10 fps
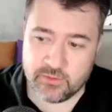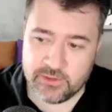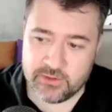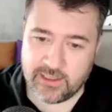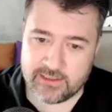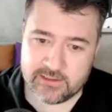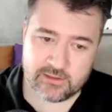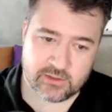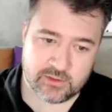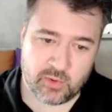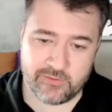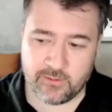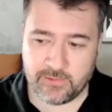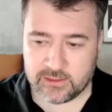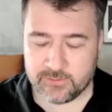we track Citrix
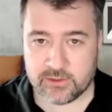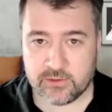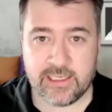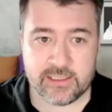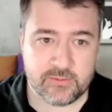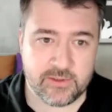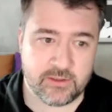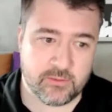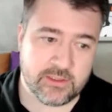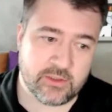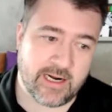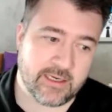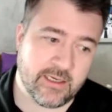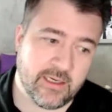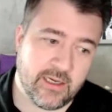Profile Management? So yes, we do. We
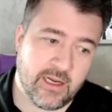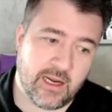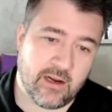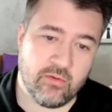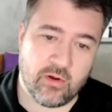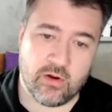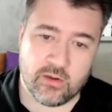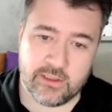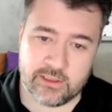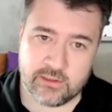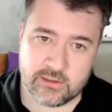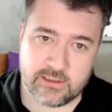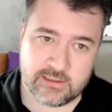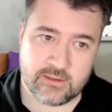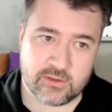track how long it took
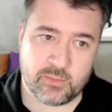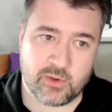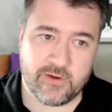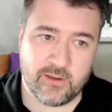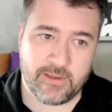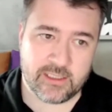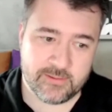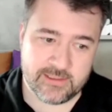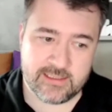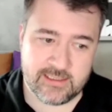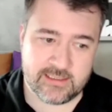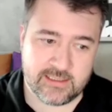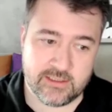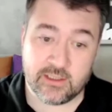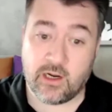the Citrix Profile Management
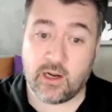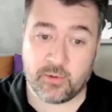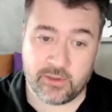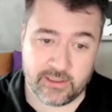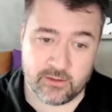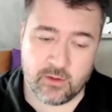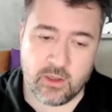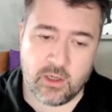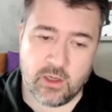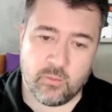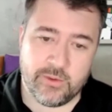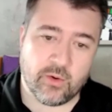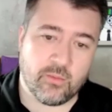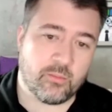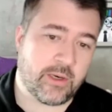CSE to operate. We
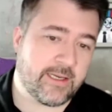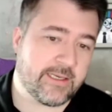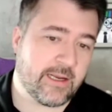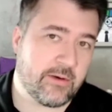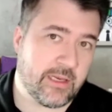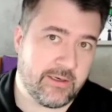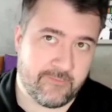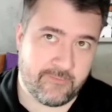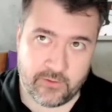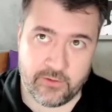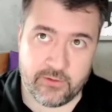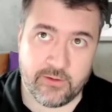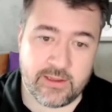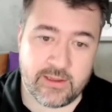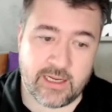don't break it down any further
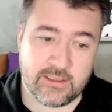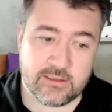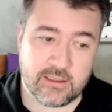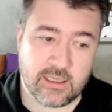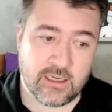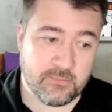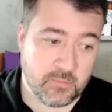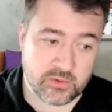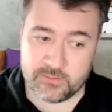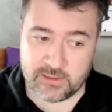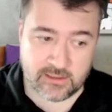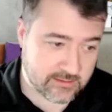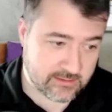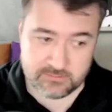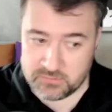than that, mostly
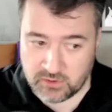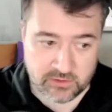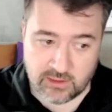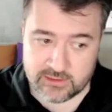because there's lots